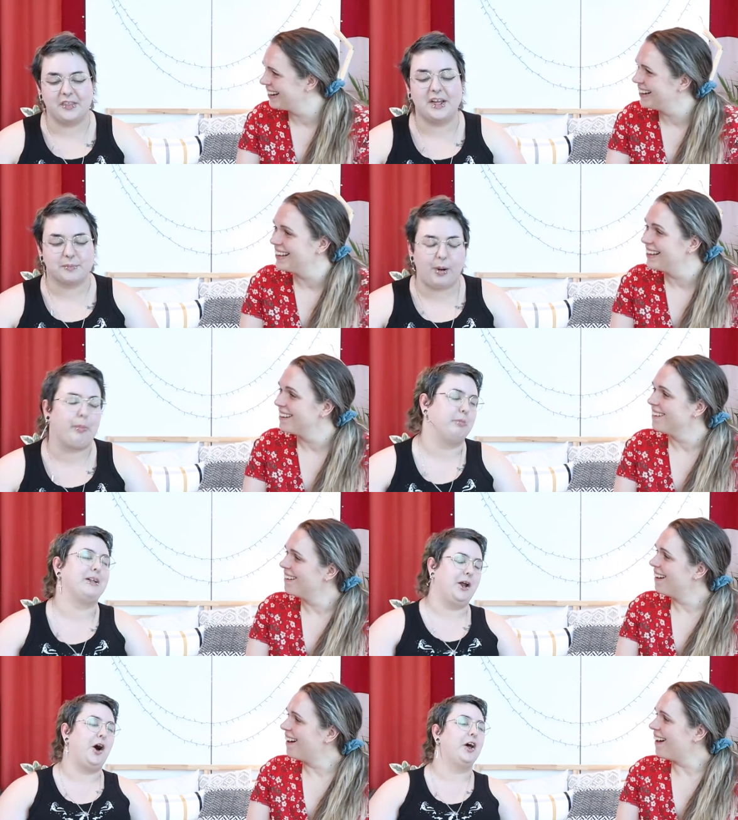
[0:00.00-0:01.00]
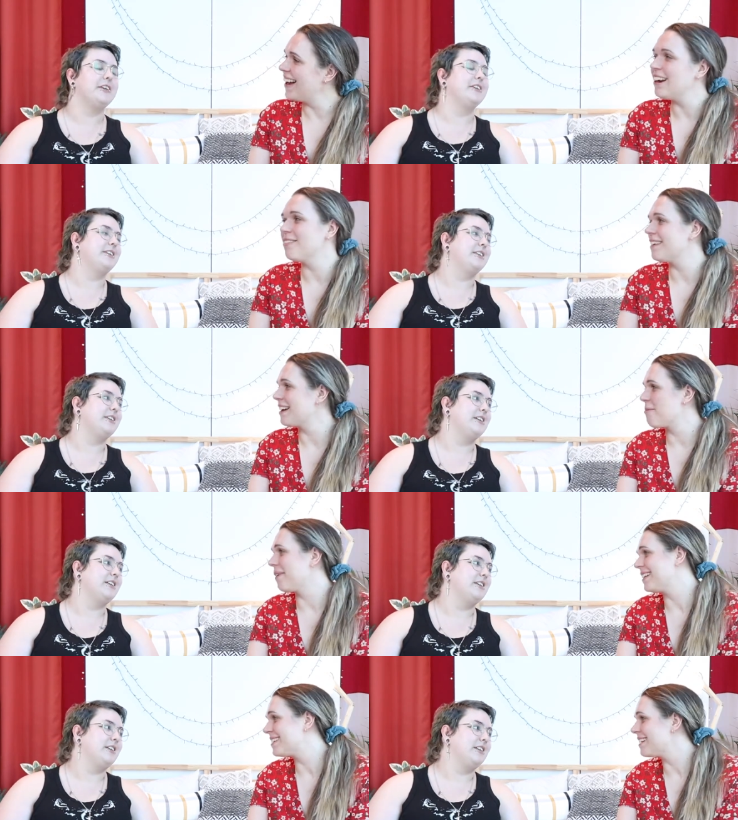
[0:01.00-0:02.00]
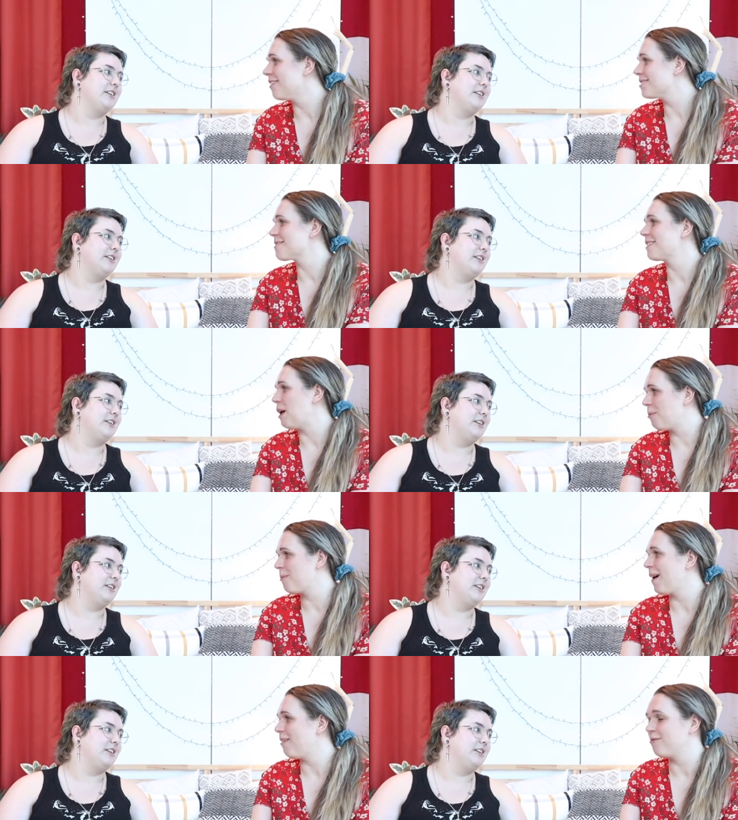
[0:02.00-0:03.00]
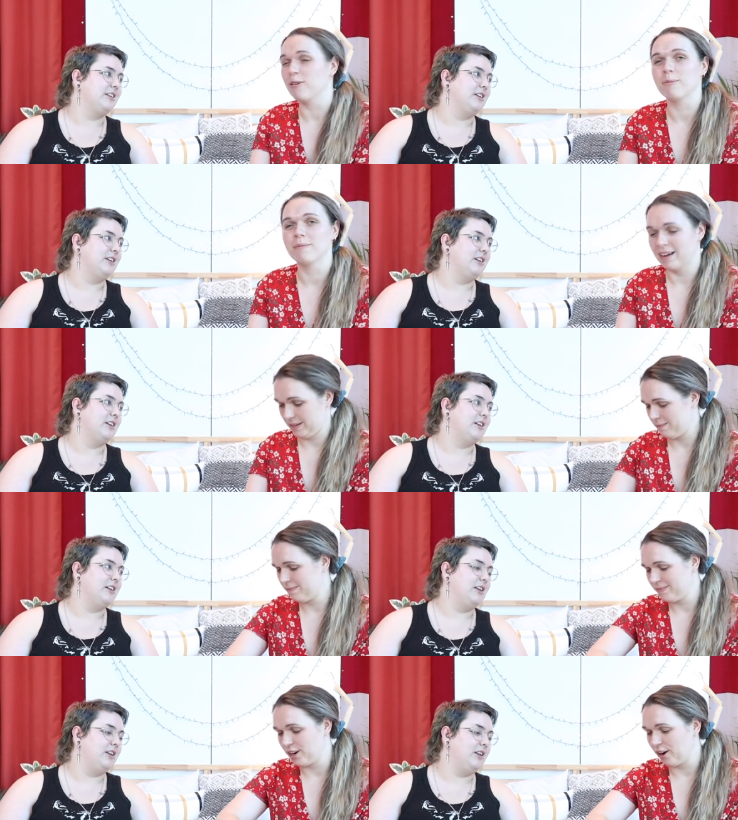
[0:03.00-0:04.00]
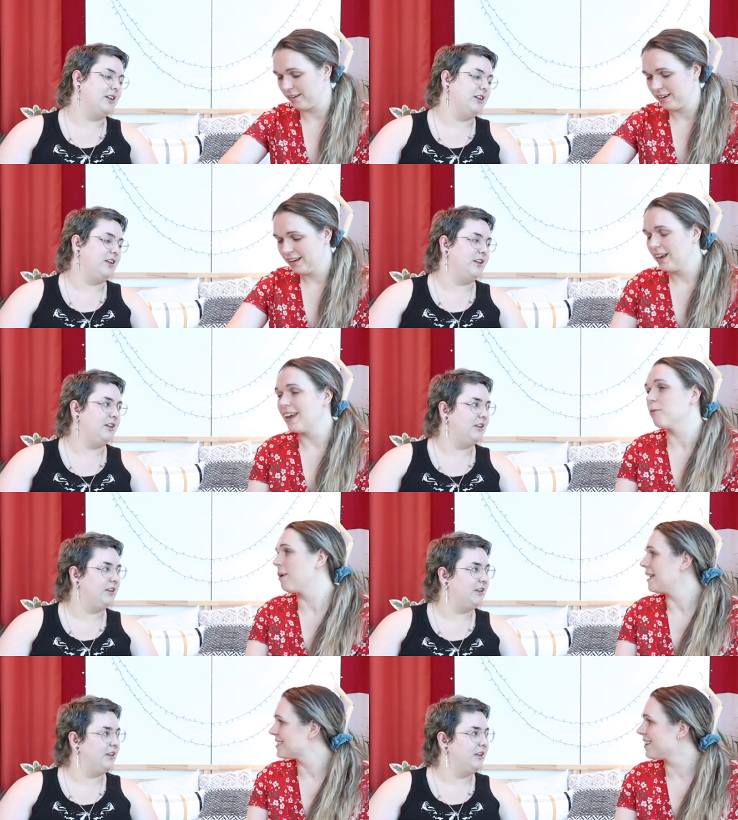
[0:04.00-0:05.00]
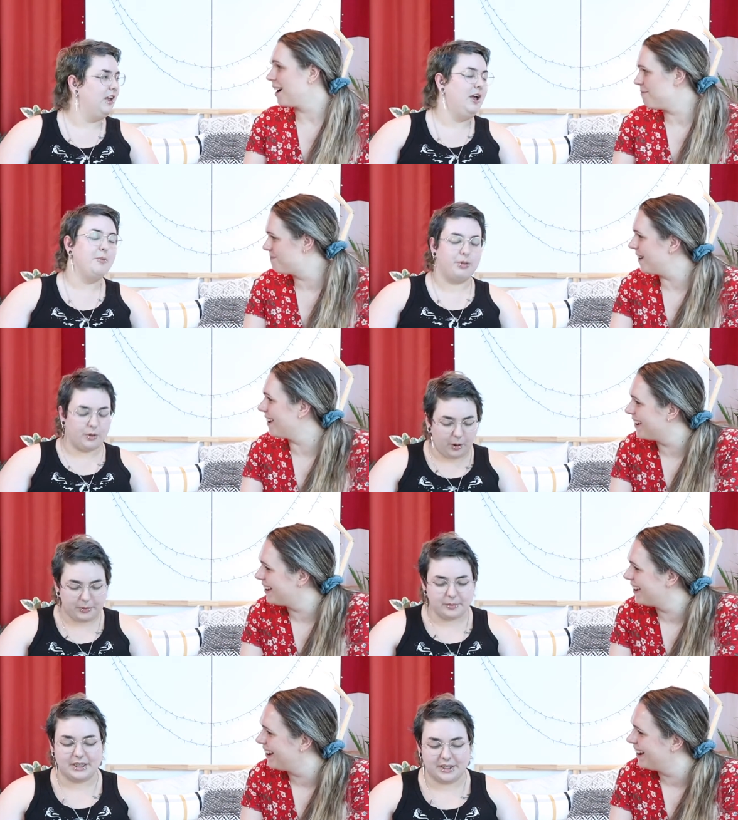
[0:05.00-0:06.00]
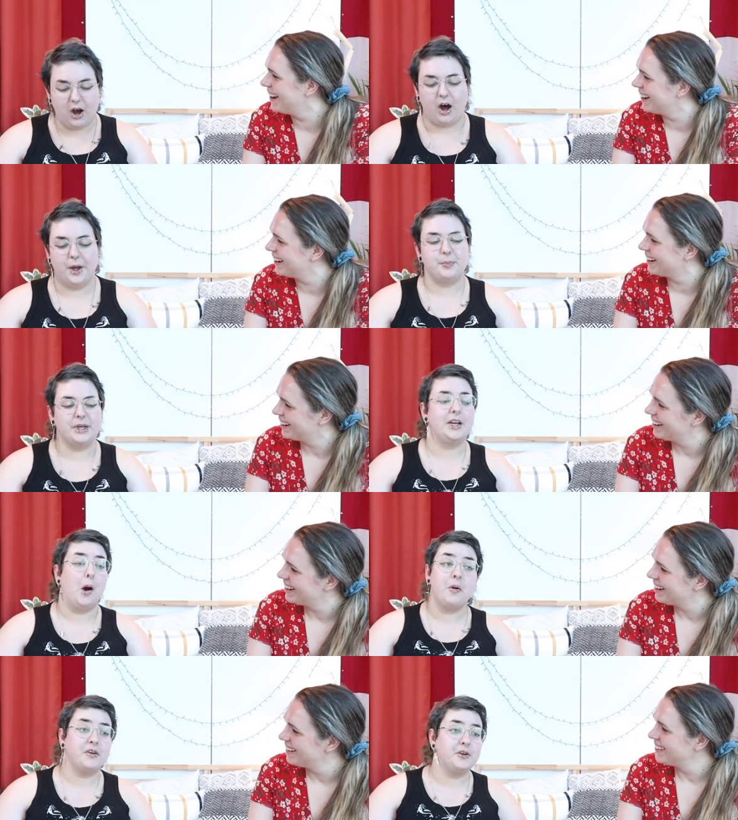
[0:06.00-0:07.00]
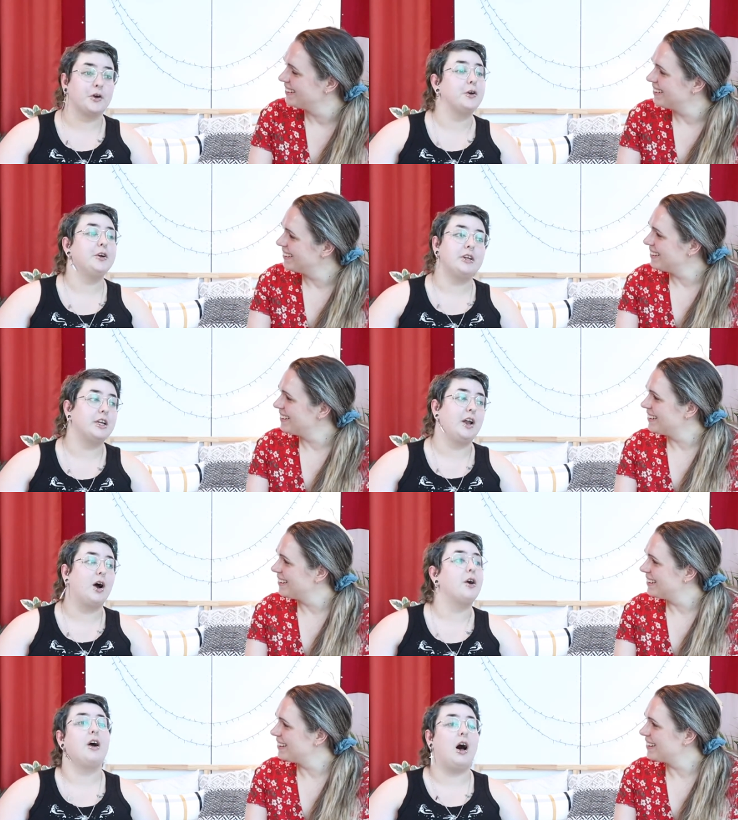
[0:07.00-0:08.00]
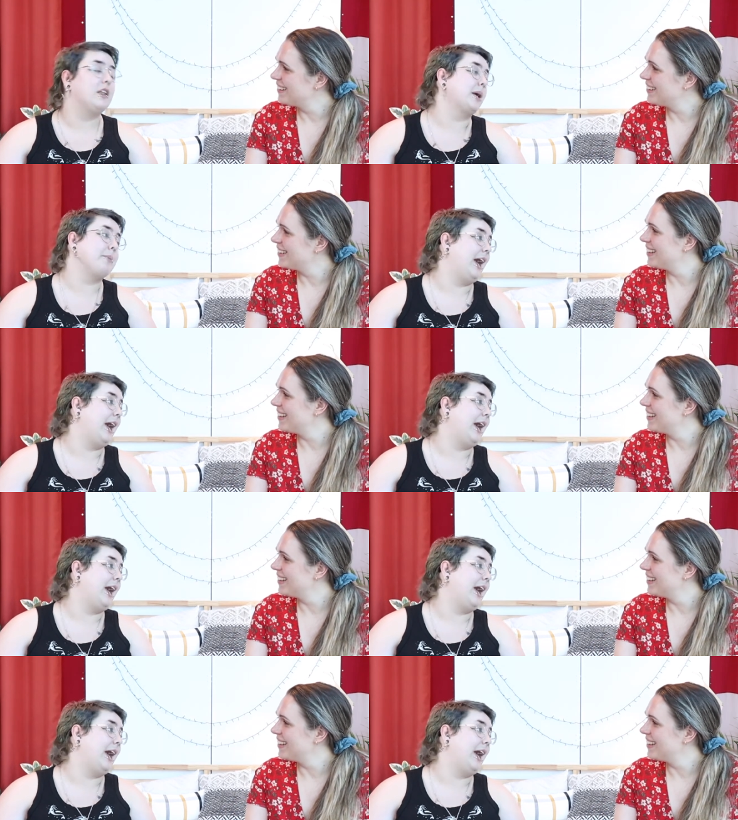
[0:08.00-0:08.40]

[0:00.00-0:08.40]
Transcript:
Speaker 1: think probably not.
Speaker 2: I don't think I'm ready to go into a global platform, um, you know, in a week's time.
Speaker 1: Probably not. But you know, if you do, you know, I'll eat my